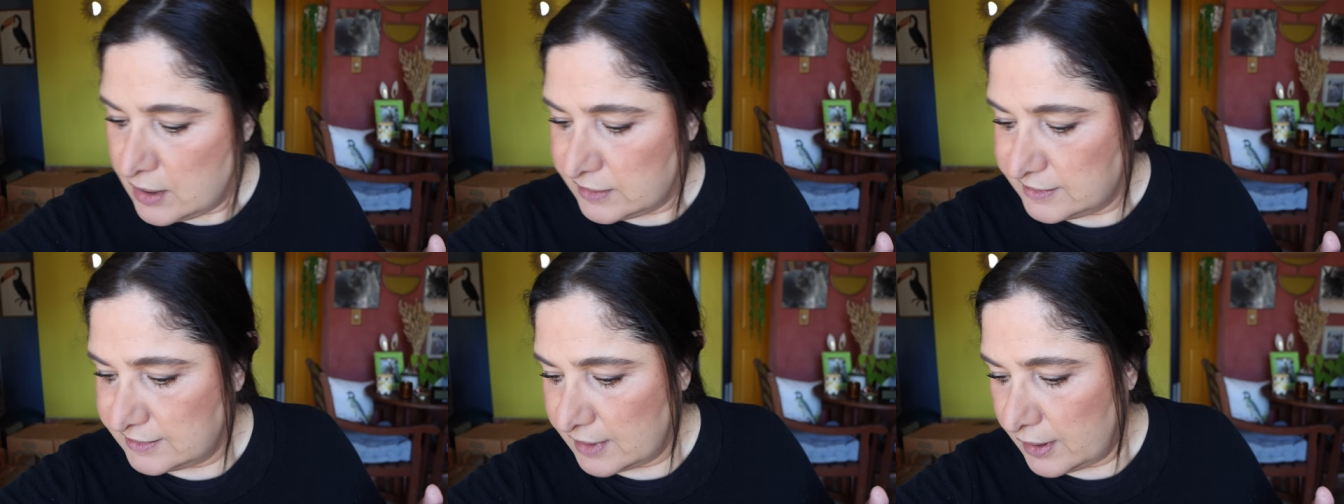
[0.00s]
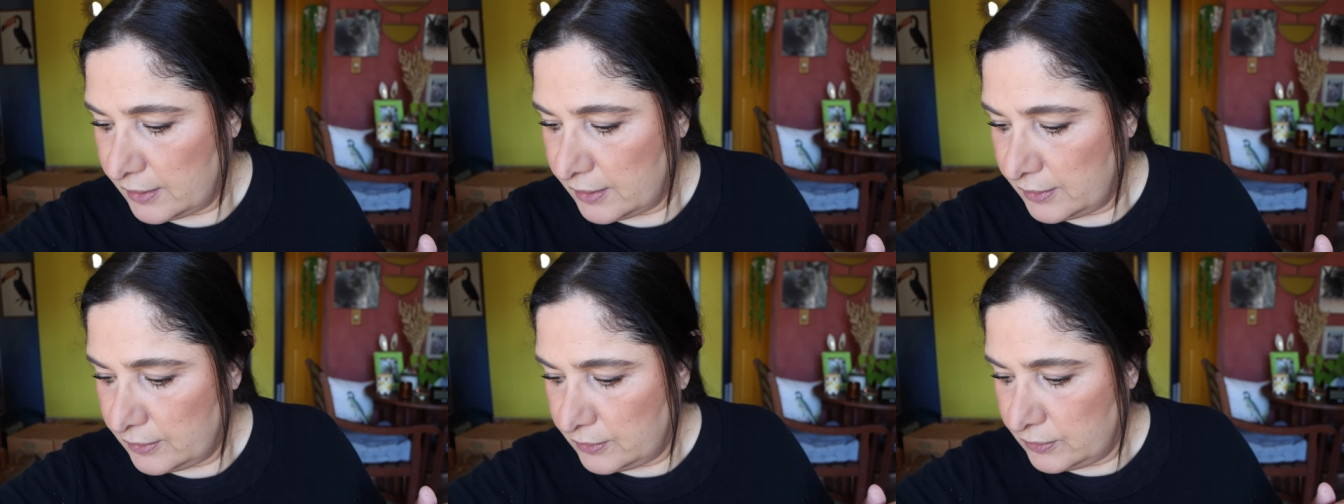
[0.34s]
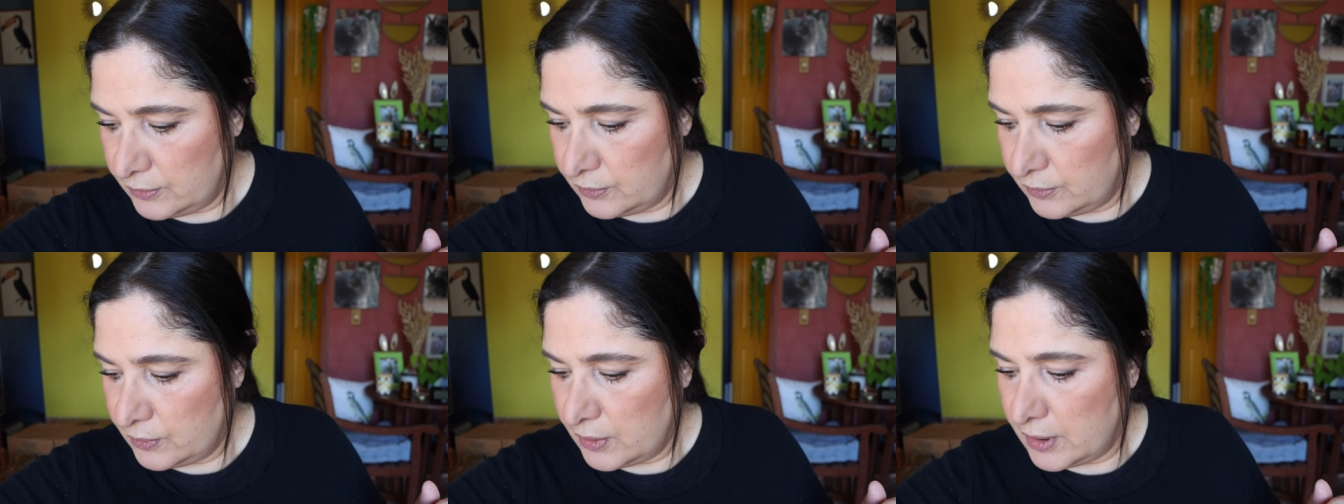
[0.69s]

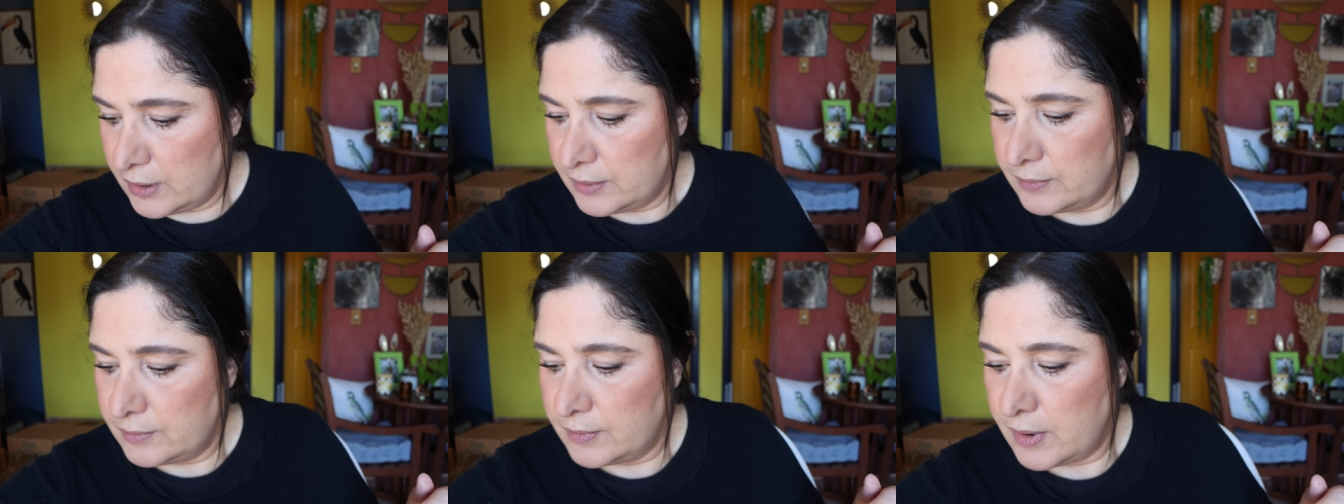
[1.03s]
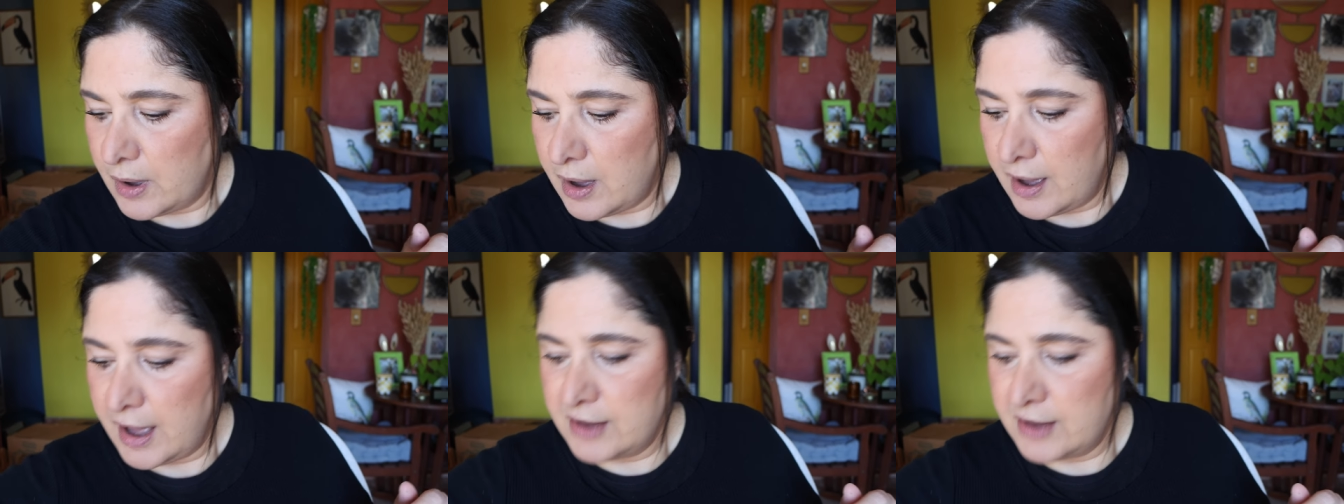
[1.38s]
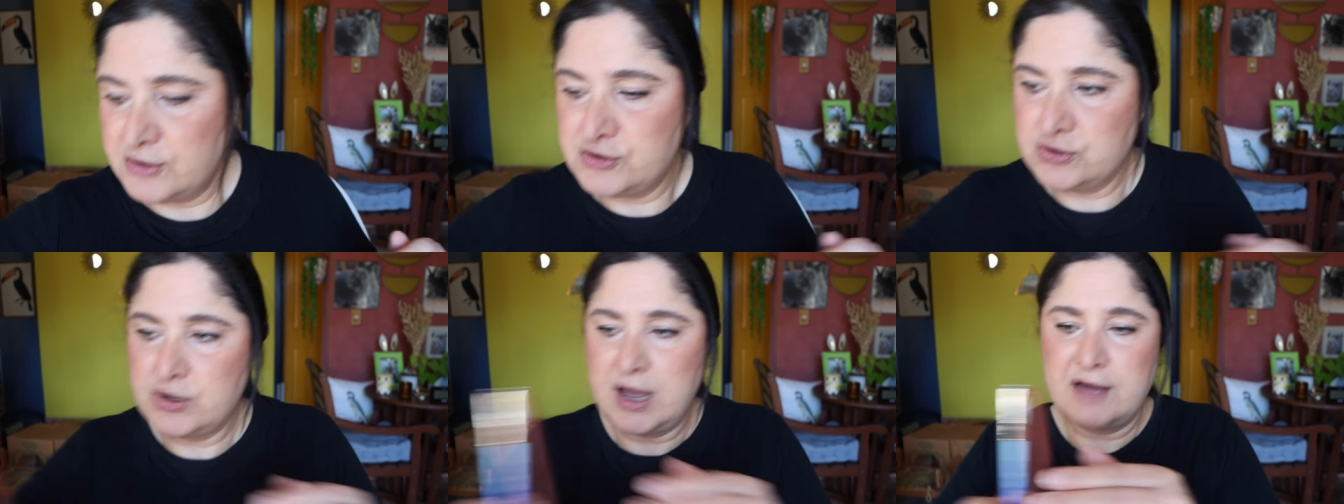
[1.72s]
So I
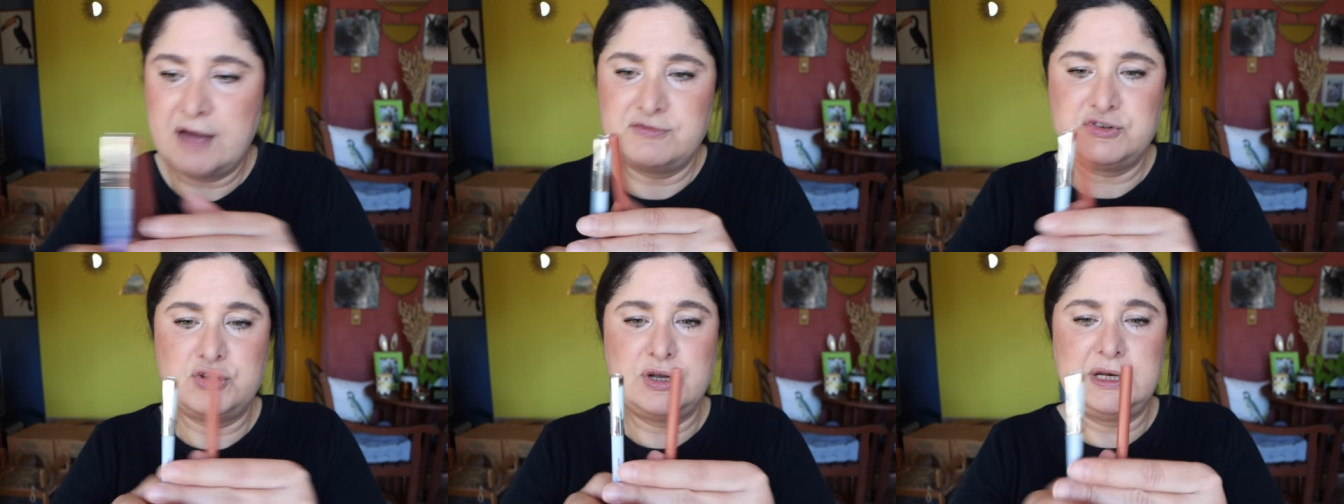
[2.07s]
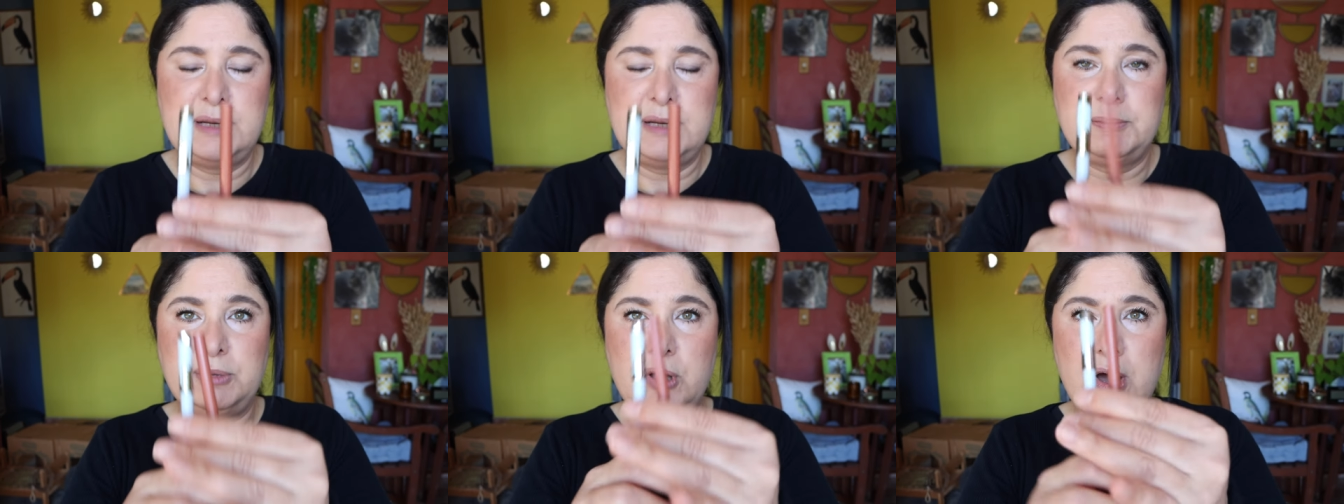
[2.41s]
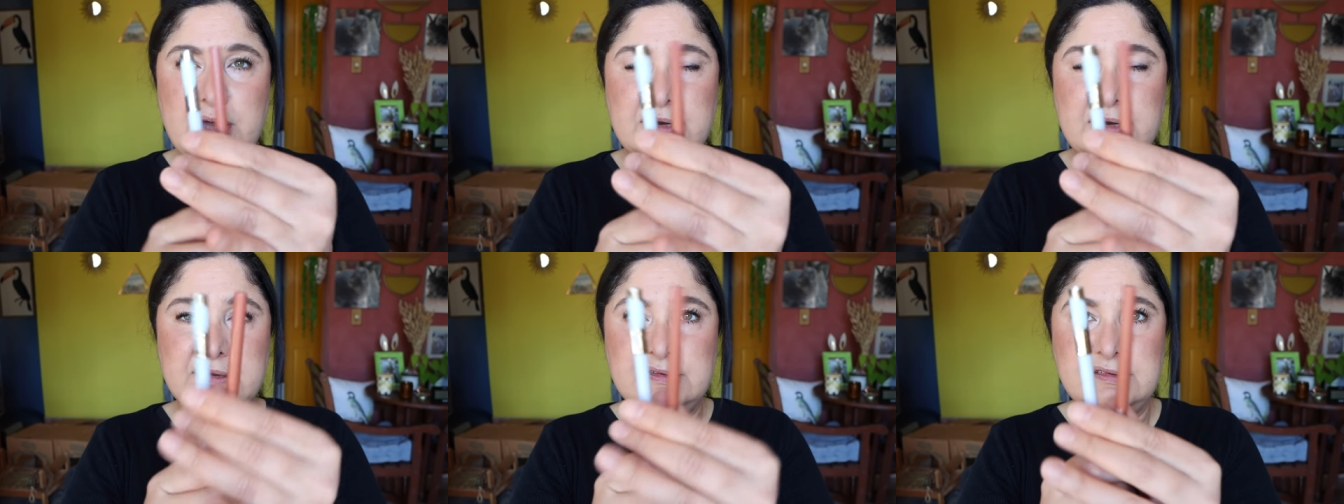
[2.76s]
do have two lip
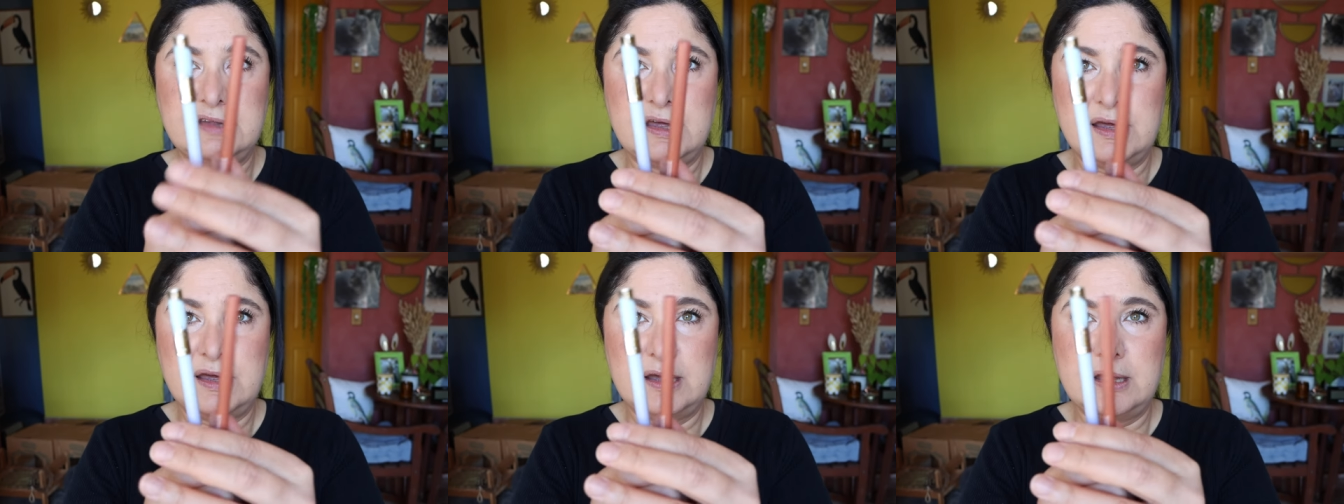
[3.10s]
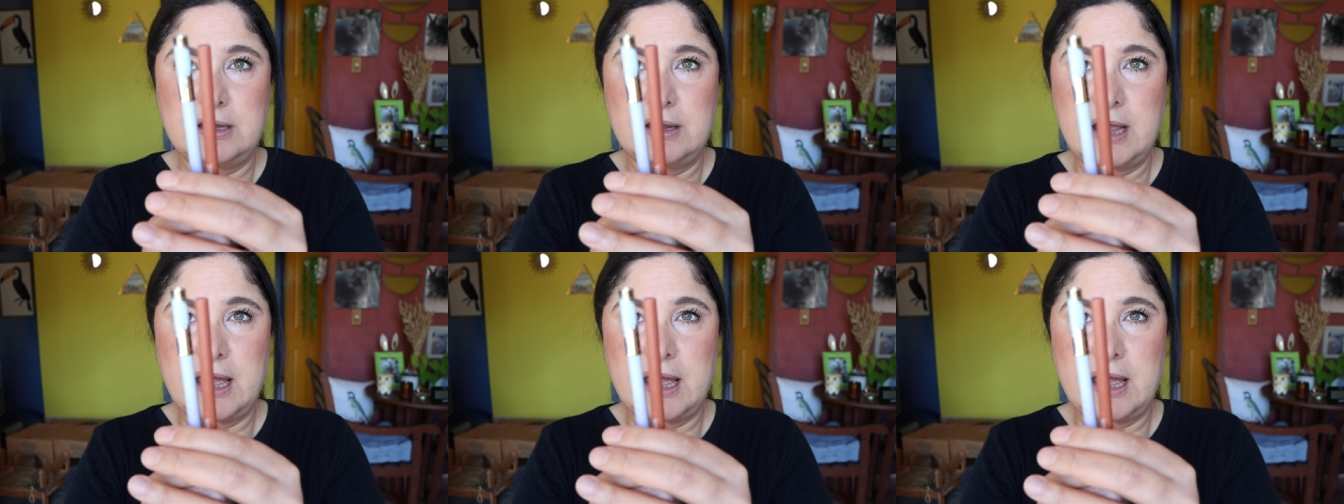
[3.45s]
liners here